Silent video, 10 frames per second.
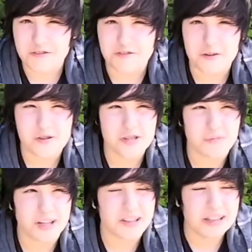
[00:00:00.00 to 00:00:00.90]
even focus on
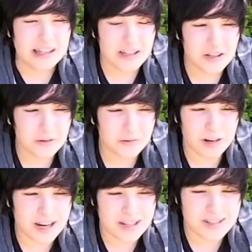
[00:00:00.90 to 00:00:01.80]
my
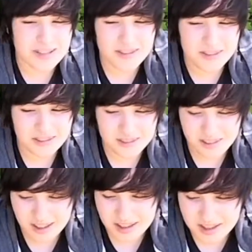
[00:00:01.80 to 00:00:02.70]
grades,
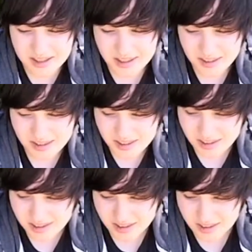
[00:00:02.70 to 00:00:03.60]
and
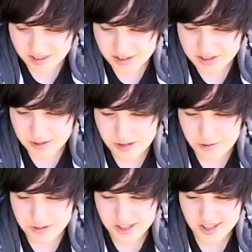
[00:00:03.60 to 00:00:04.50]
just it, it
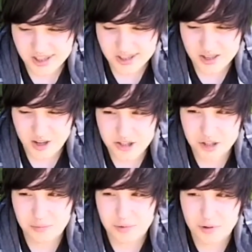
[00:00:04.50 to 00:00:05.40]
was such
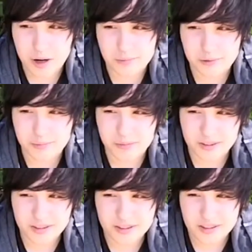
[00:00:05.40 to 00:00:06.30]
a problem.
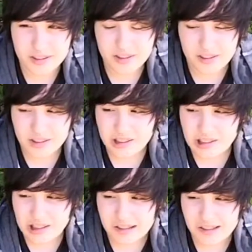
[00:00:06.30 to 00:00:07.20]

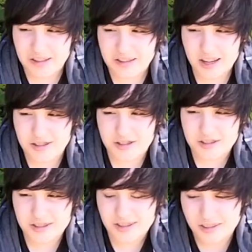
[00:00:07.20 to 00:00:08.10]
And I
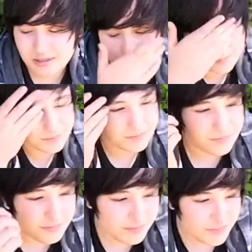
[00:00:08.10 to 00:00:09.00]
just
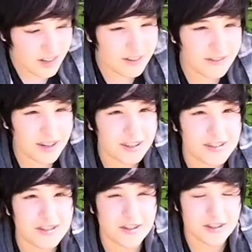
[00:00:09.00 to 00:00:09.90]
finally
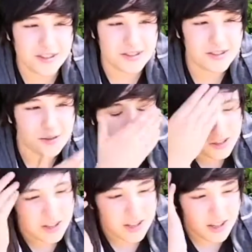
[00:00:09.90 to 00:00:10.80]
started to
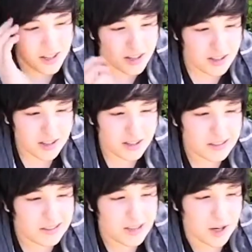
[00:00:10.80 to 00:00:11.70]

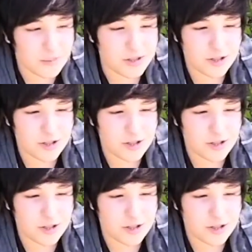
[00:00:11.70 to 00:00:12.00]
come to